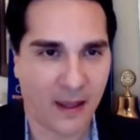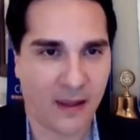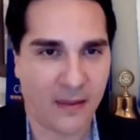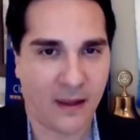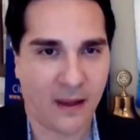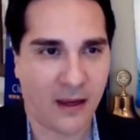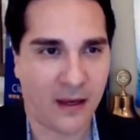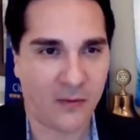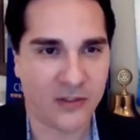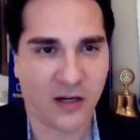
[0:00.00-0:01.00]
And
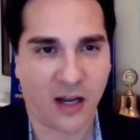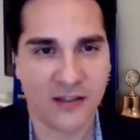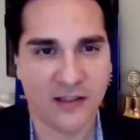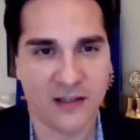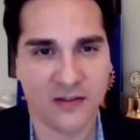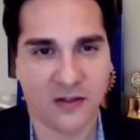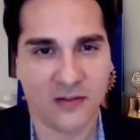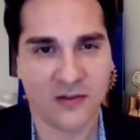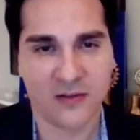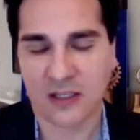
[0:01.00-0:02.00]
then it was a contest
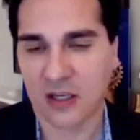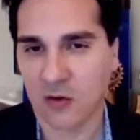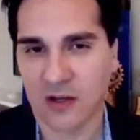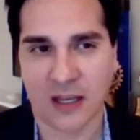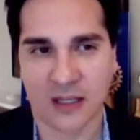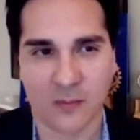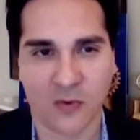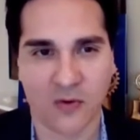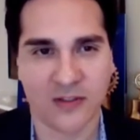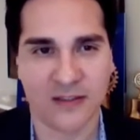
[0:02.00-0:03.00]
to see who could get the
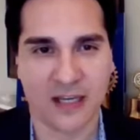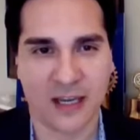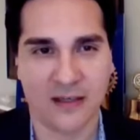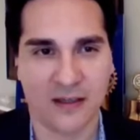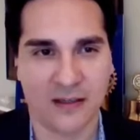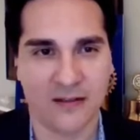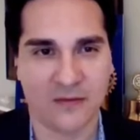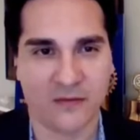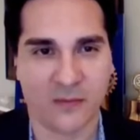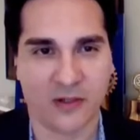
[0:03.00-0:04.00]
most
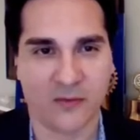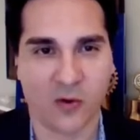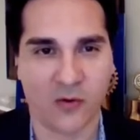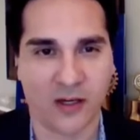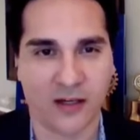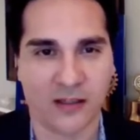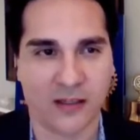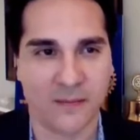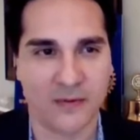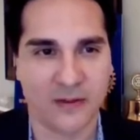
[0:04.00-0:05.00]
attendance from the Rotary
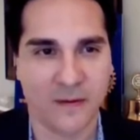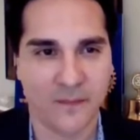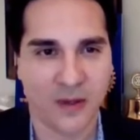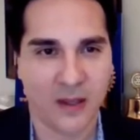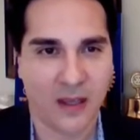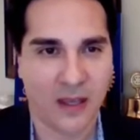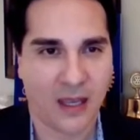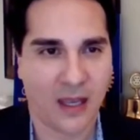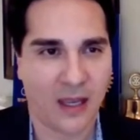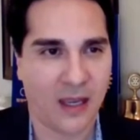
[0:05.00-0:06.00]
clubs.
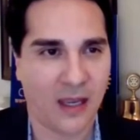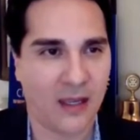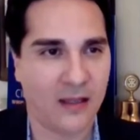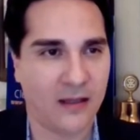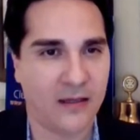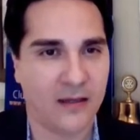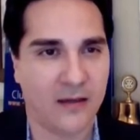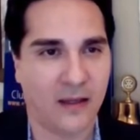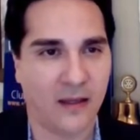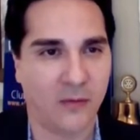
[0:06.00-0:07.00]
And
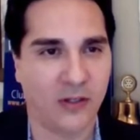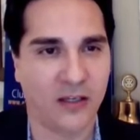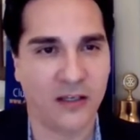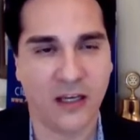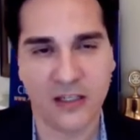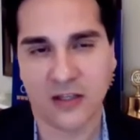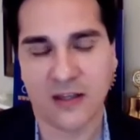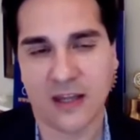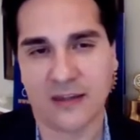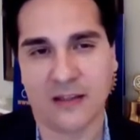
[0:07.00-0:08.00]
with the
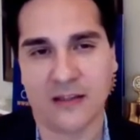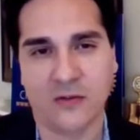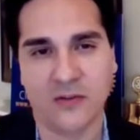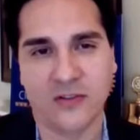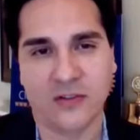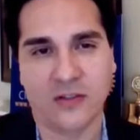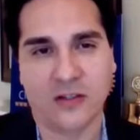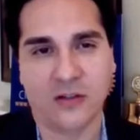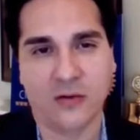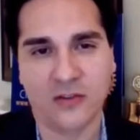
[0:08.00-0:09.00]
condition that the
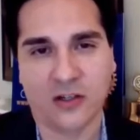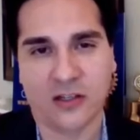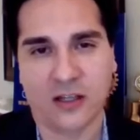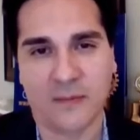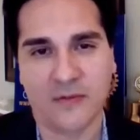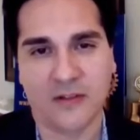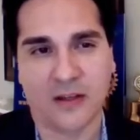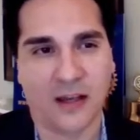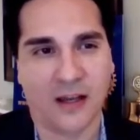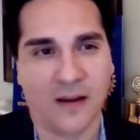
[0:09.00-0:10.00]
loser
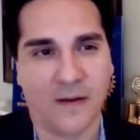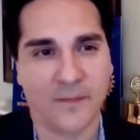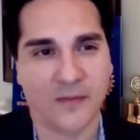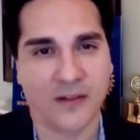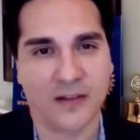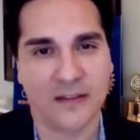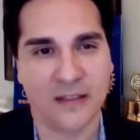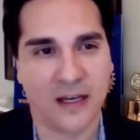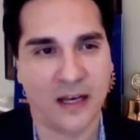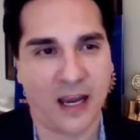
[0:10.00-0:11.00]
clubs
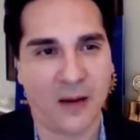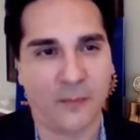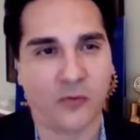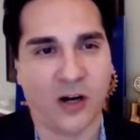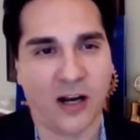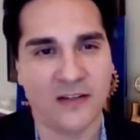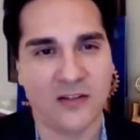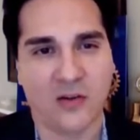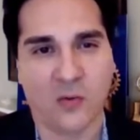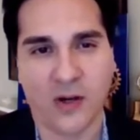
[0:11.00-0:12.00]
conceded a prize
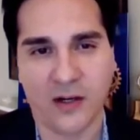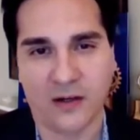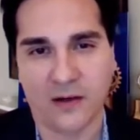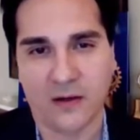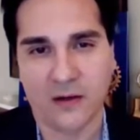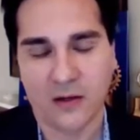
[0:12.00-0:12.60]
to the winner.